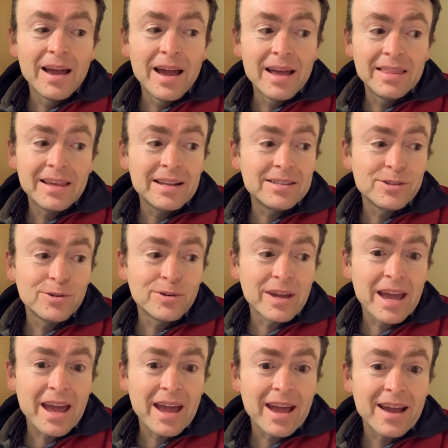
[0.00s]
And that's
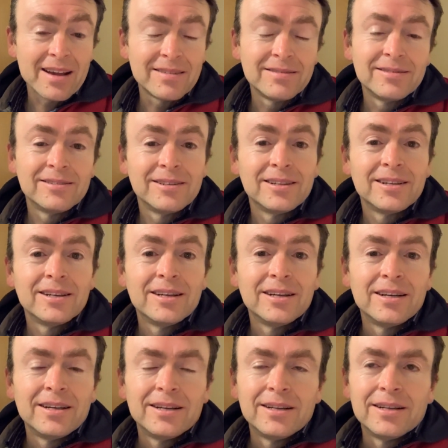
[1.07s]
okay.
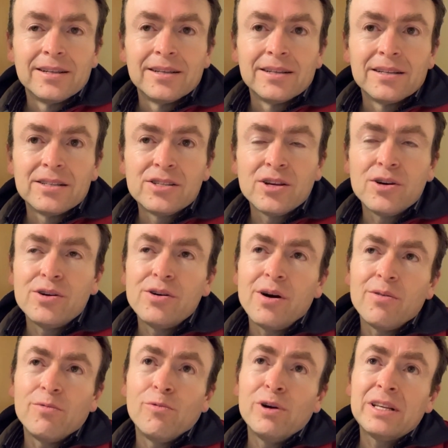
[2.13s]

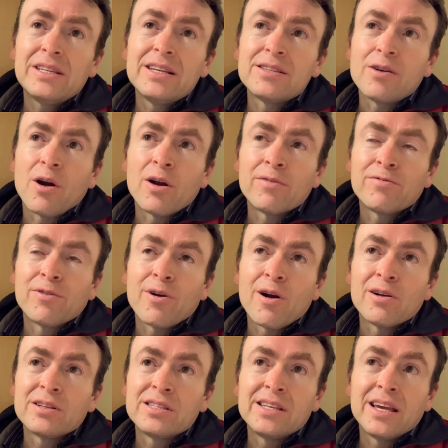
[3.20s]
So, what does art for
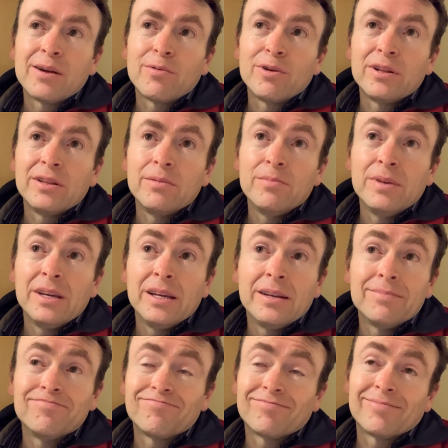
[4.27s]
art's sake really
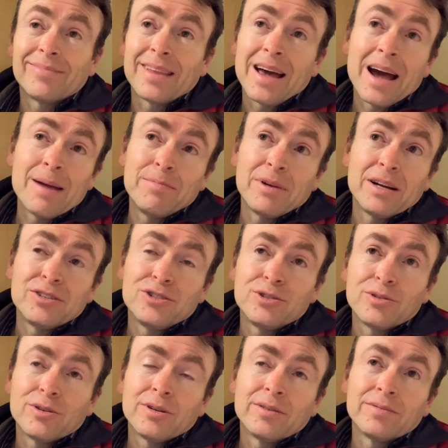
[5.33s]
mean? I'm not
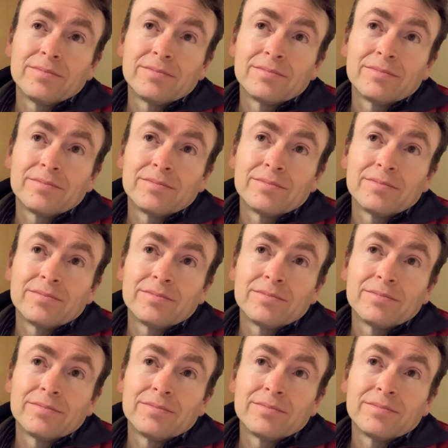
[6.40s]
sure.